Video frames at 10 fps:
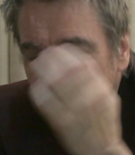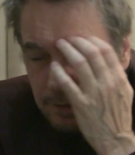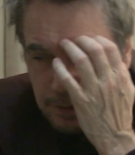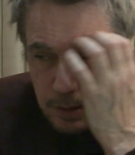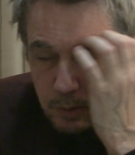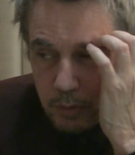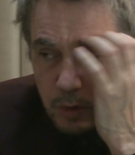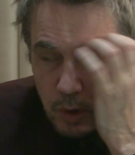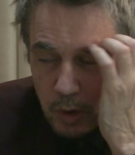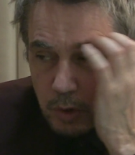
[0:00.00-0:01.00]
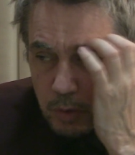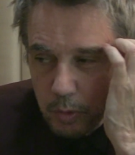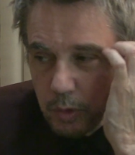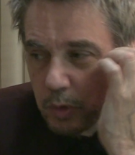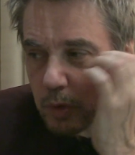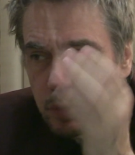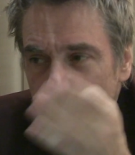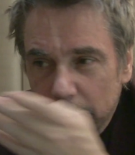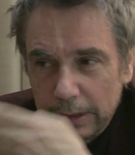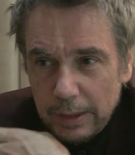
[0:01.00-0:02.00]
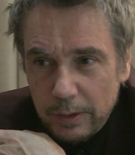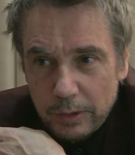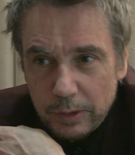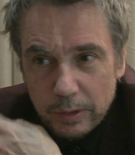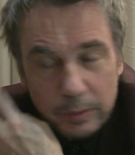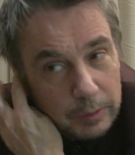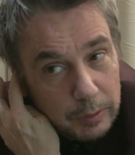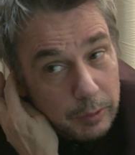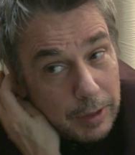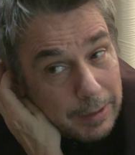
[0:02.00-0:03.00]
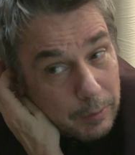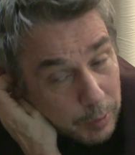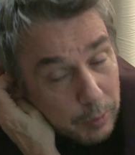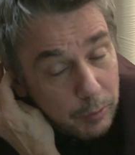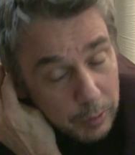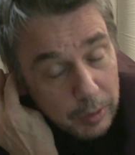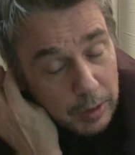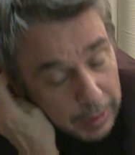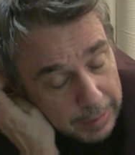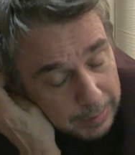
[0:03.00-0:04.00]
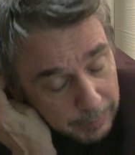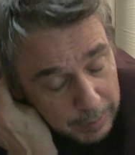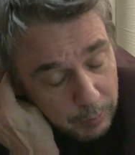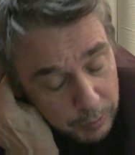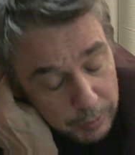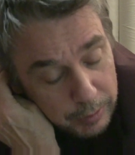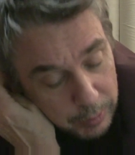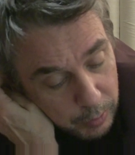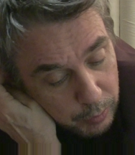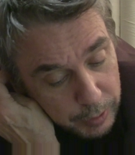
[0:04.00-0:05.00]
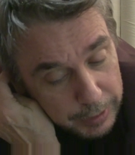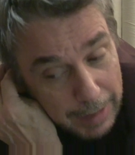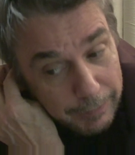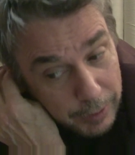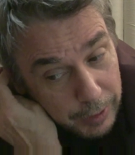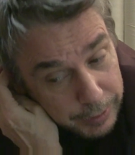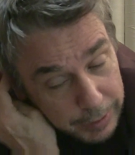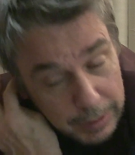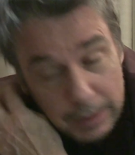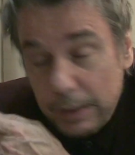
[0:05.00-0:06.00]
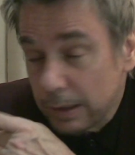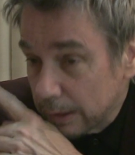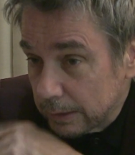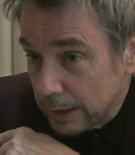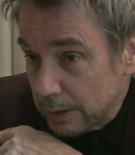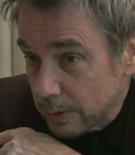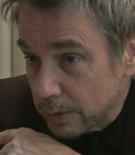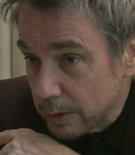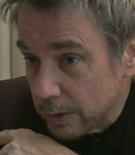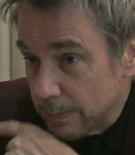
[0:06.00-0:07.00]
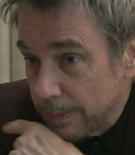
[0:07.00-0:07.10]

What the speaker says: I think you wouldn't do 10 years ago. It's something you wouldn't have done 10 years ago.